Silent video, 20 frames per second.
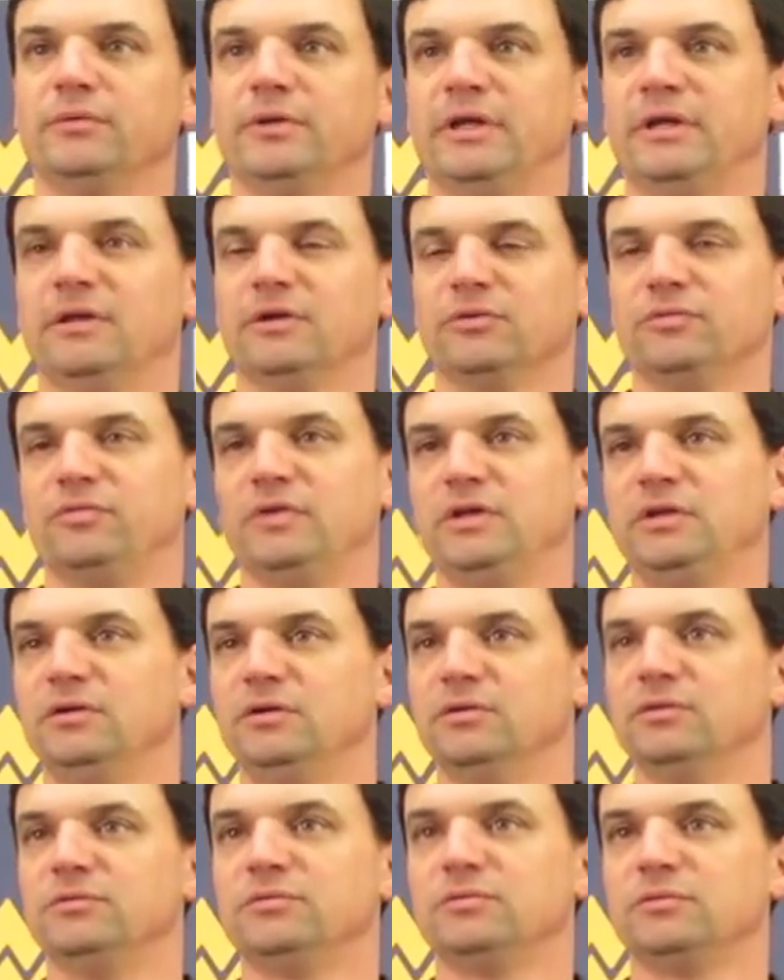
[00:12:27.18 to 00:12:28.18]
in those
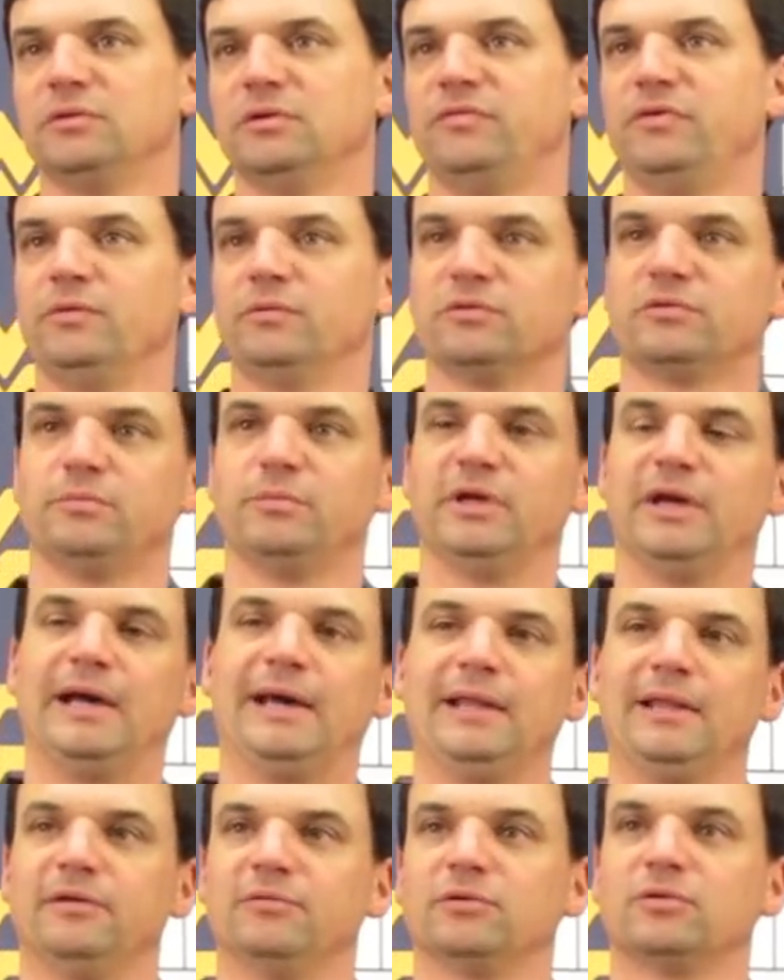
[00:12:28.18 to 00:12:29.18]
venues, if he wants to be a
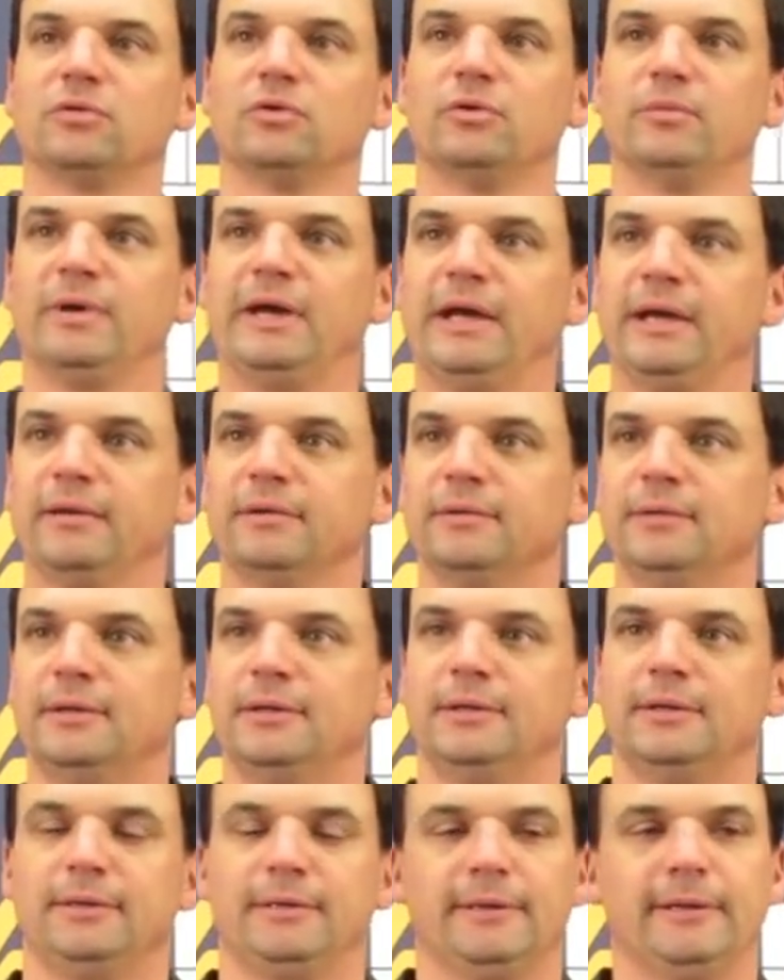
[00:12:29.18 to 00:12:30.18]
high-level quarterback.
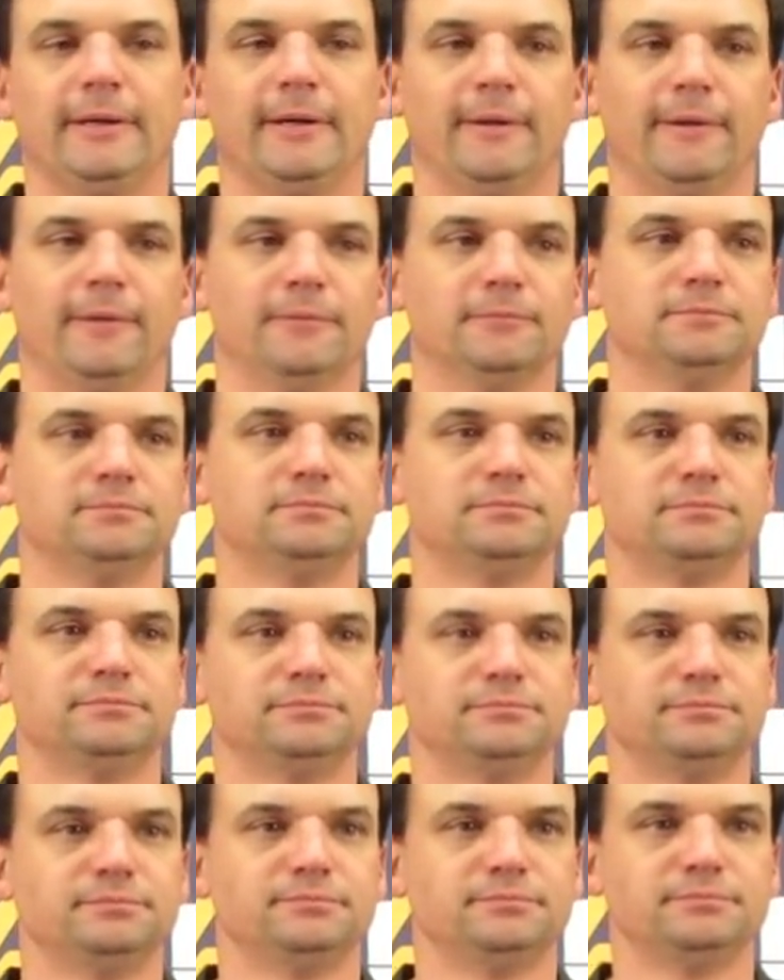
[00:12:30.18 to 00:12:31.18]
I
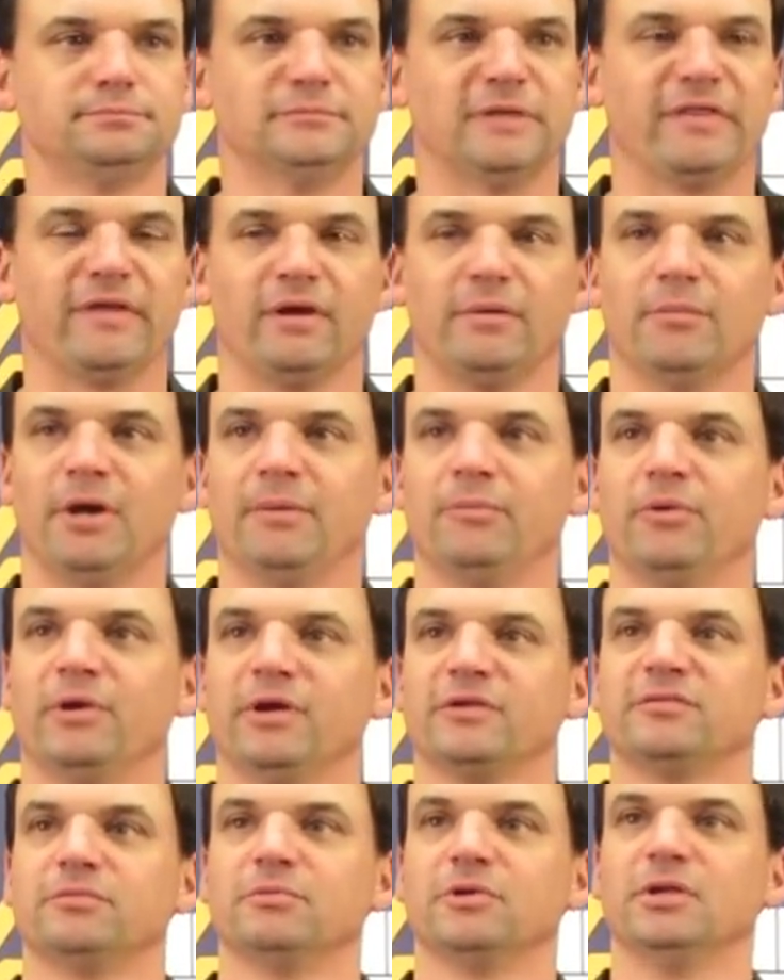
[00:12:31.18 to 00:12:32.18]
thought he might
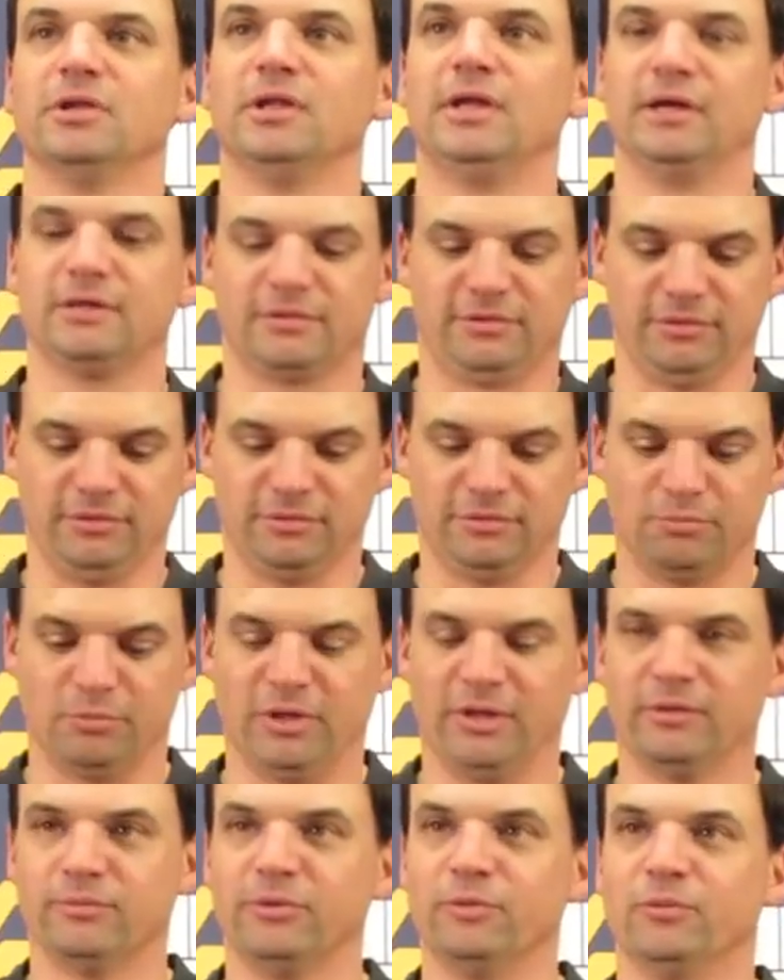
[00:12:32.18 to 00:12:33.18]
bring some good luck, too. His
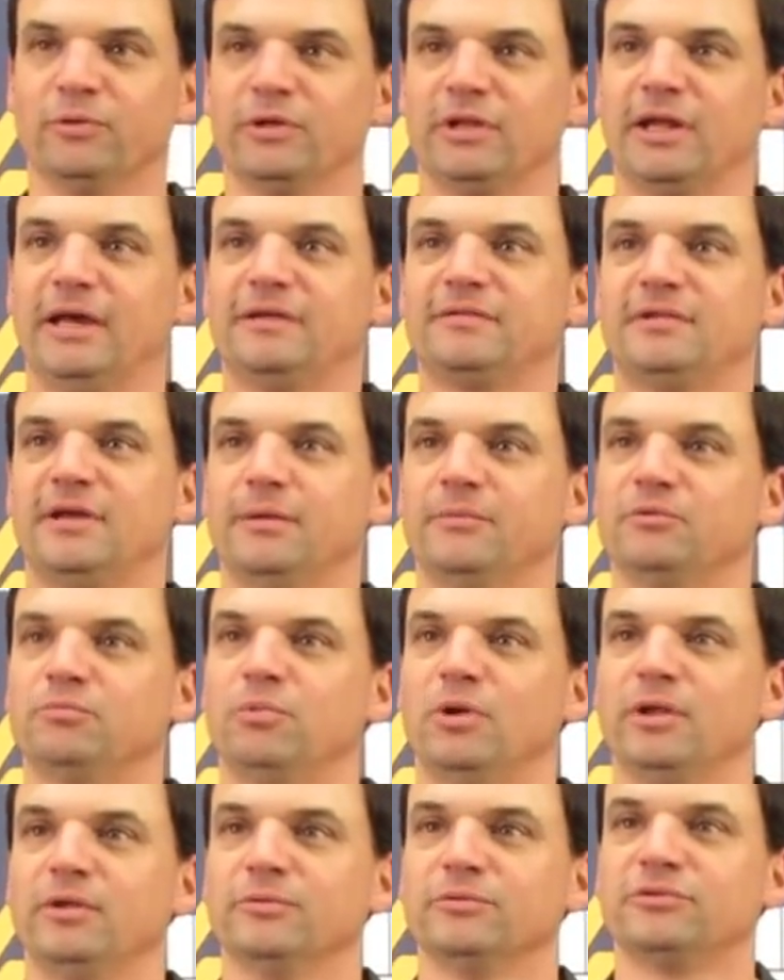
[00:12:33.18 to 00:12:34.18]
brother, we won last time. His
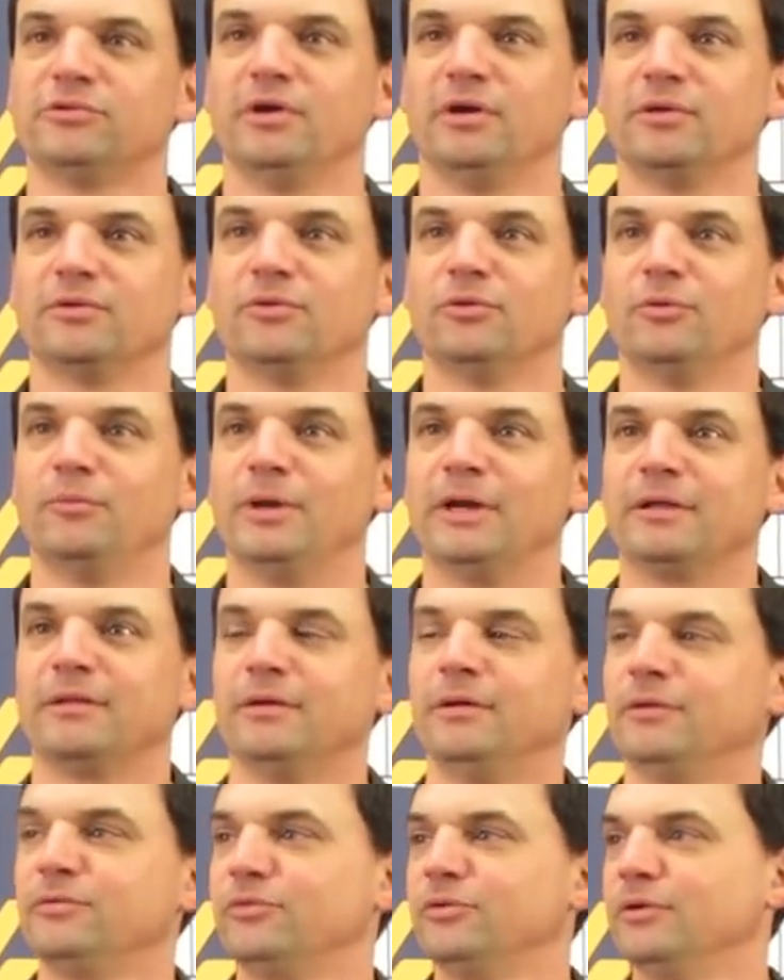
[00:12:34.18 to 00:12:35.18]
brother was starting quarterback
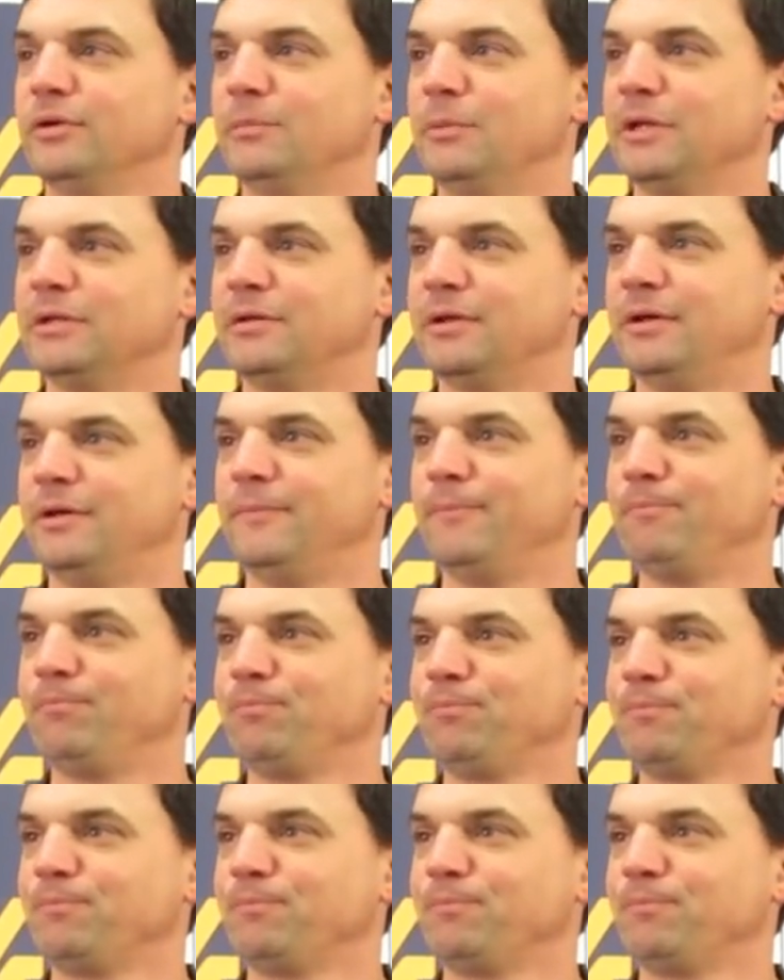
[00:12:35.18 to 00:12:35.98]
there, so how about that?